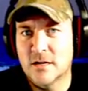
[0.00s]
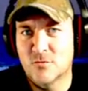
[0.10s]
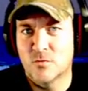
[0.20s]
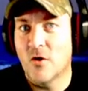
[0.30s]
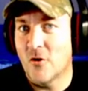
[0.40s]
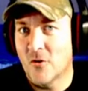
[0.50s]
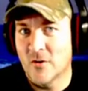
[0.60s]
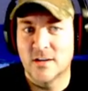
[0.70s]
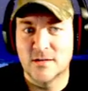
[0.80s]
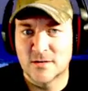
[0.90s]
we all
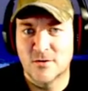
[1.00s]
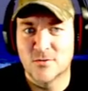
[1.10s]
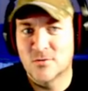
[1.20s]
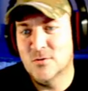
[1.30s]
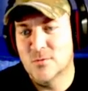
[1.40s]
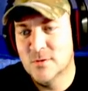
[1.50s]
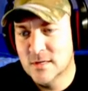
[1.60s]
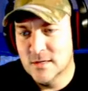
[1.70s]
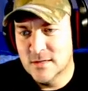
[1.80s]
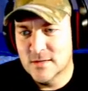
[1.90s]
had to go through,
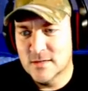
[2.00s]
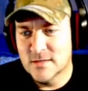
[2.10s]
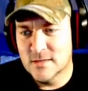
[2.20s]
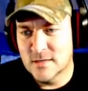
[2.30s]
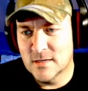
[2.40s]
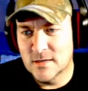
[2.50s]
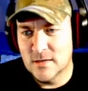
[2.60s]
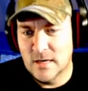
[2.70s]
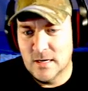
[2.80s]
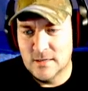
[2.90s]

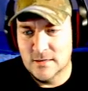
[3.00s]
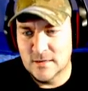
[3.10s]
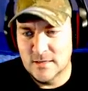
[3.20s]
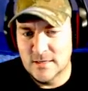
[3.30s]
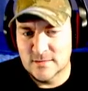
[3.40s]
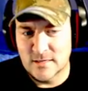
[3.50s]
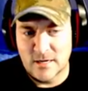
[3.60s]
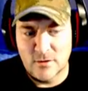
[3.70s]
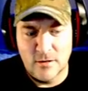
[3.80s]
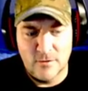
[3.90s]
and it's like
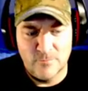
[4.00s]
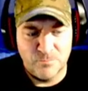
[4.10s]
the